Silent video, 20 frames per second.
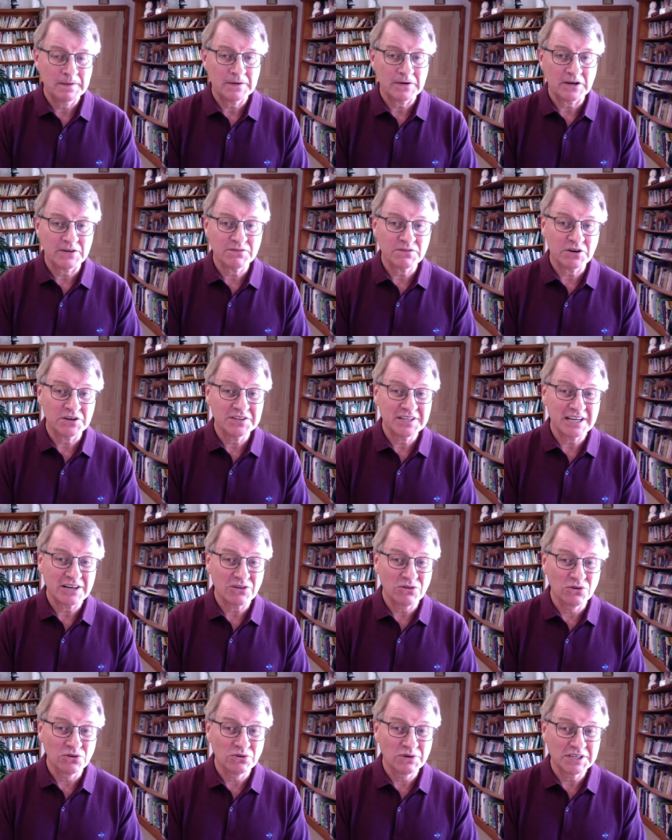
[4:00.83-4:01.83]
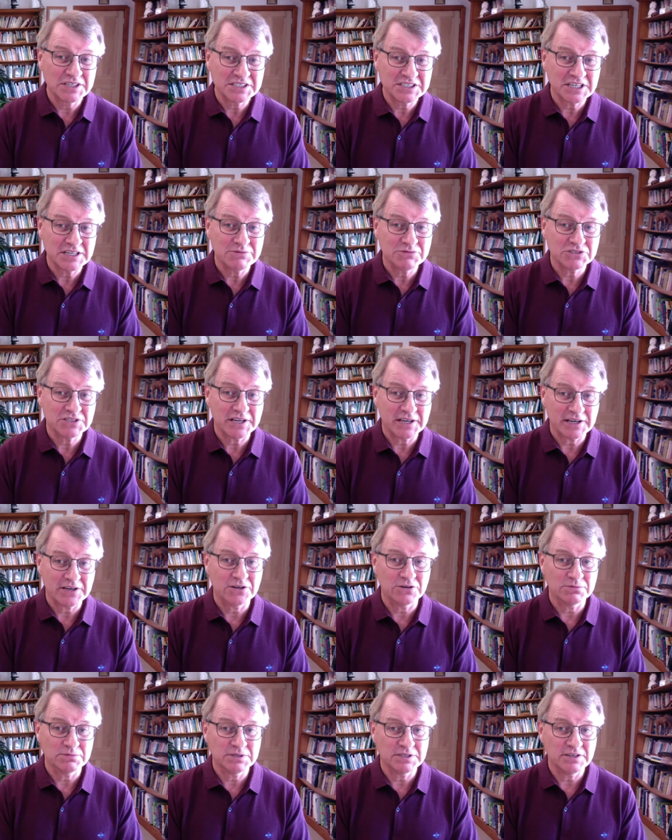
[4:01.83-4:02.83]
I find that always seems to
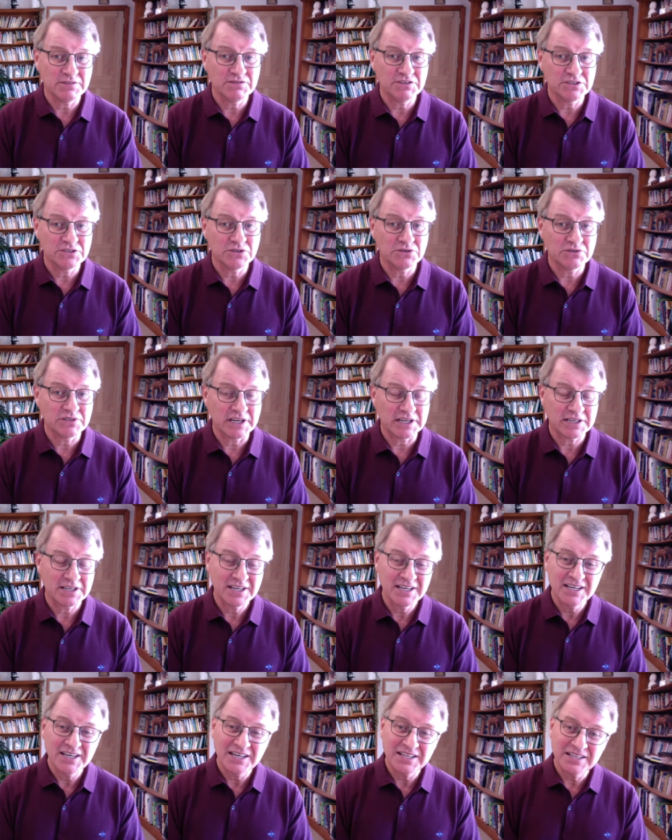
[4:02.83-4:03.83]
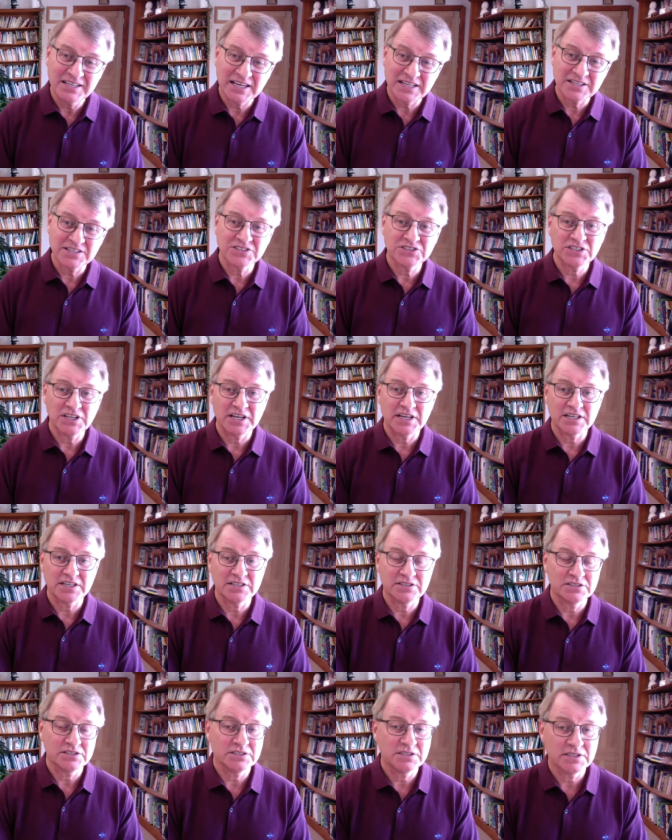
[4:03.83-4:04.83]
help if you do that. The other uh,
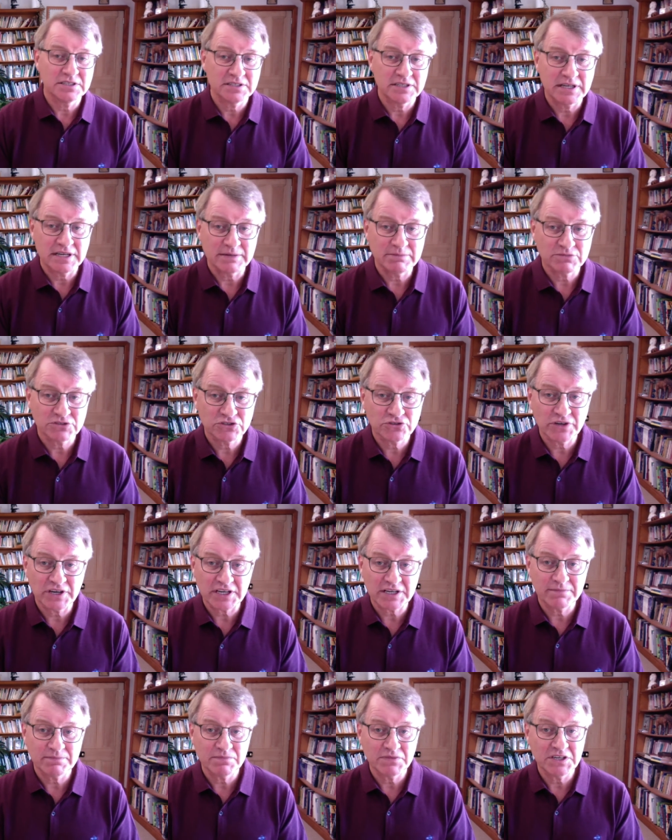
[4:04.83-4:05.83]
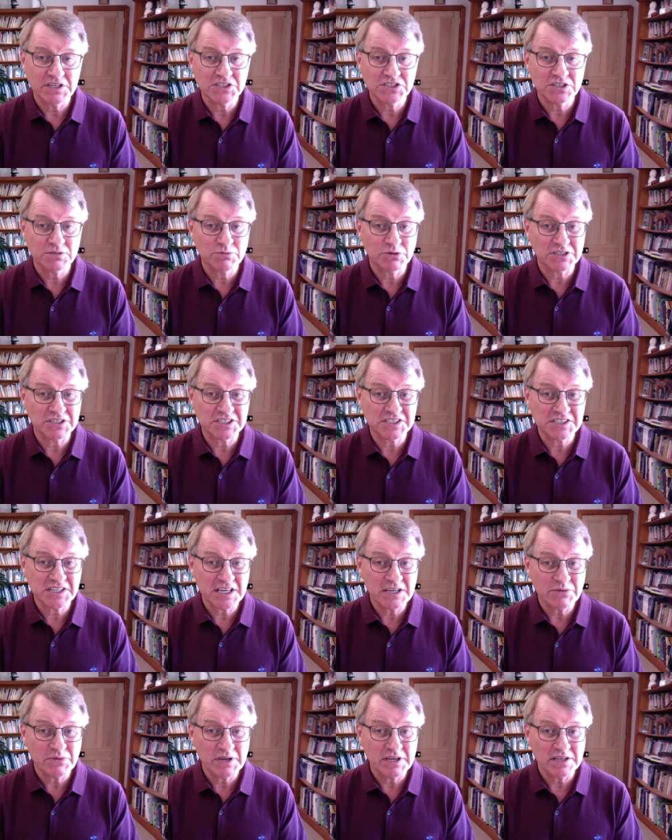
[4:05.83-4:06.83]
um, trick is to put
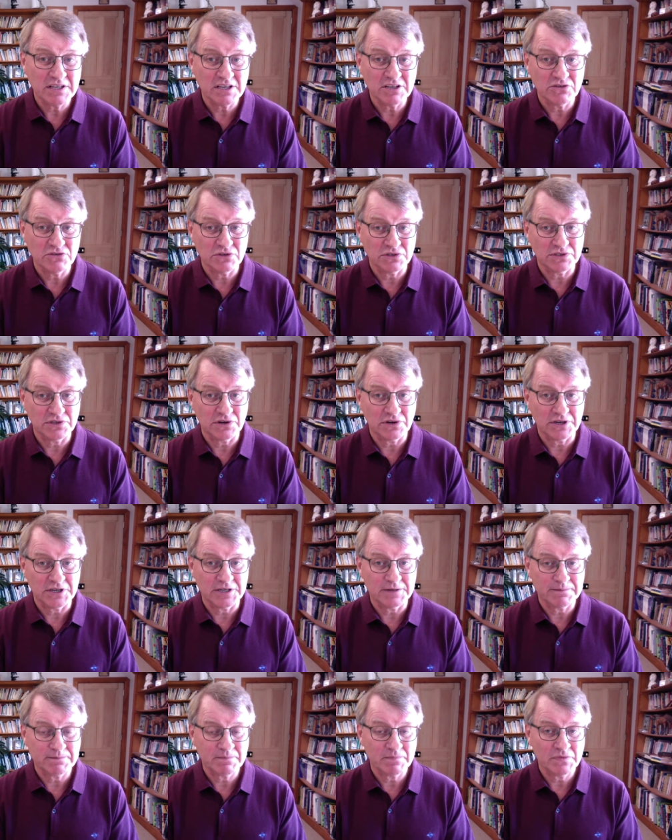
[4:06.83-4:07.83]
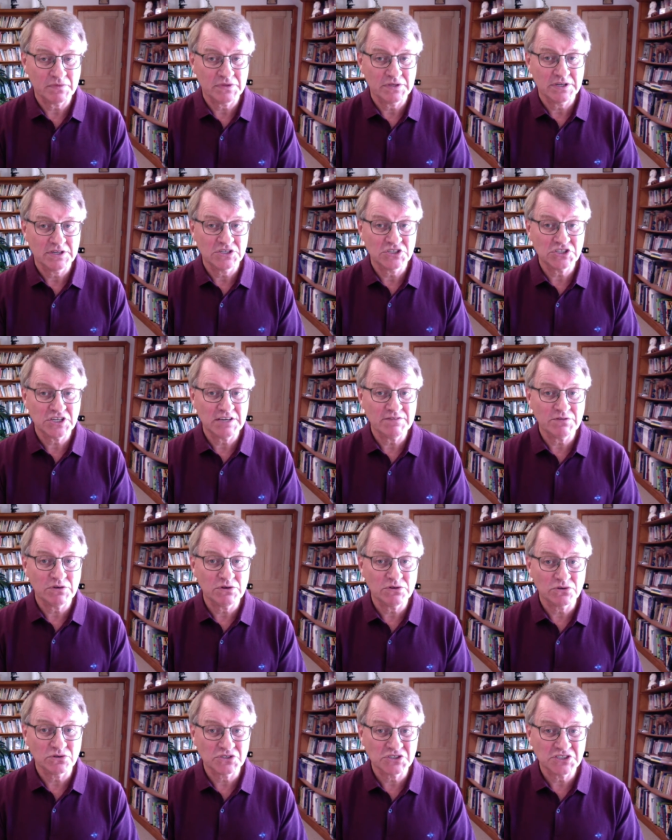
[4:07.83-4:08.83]
seaweed in your diet,
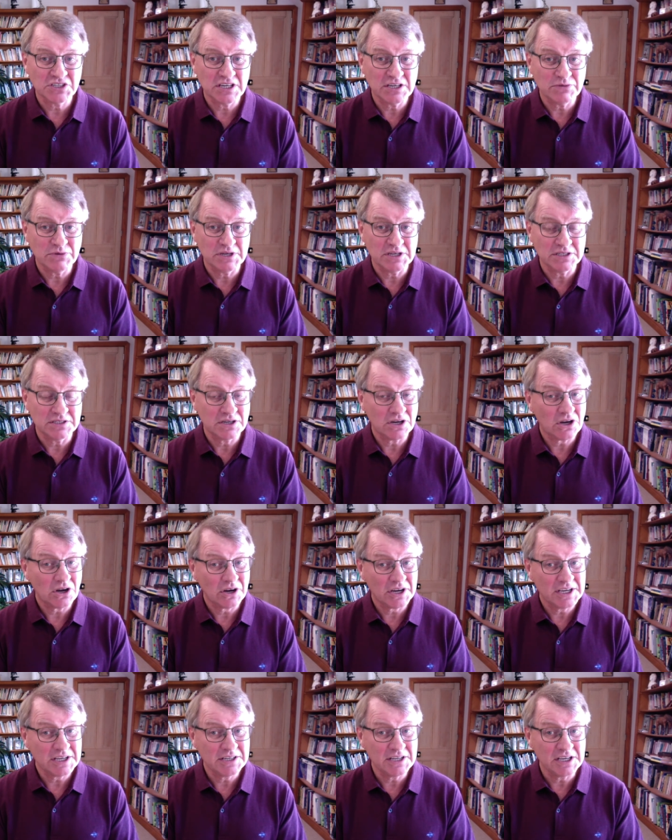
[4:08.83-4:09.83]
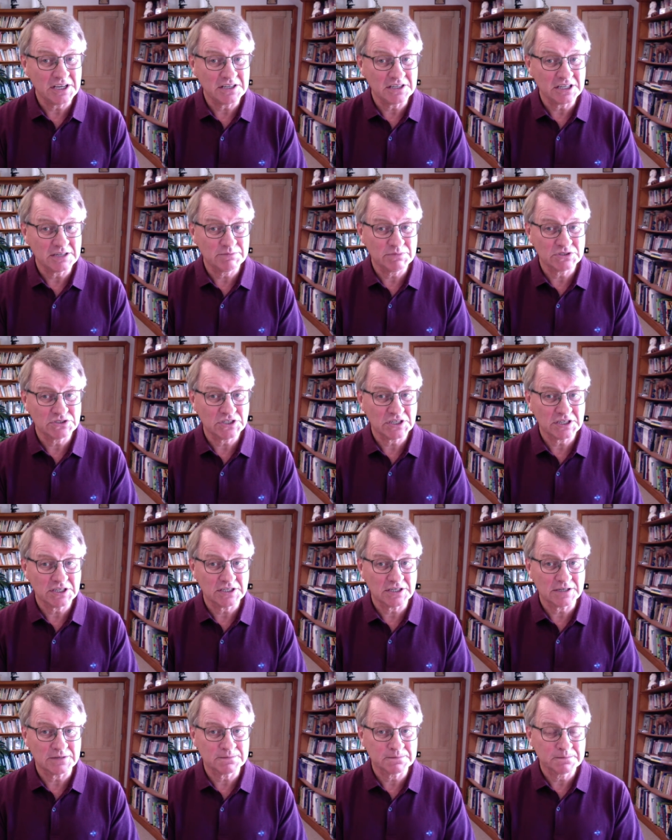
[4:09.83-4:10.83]
seafood or seaweed, iodine in
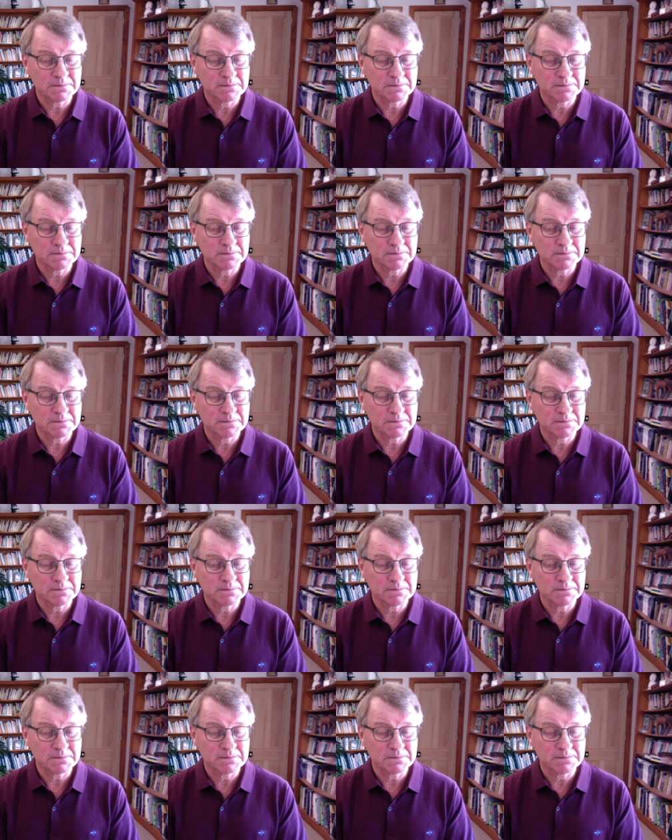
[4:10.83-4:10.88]
particular.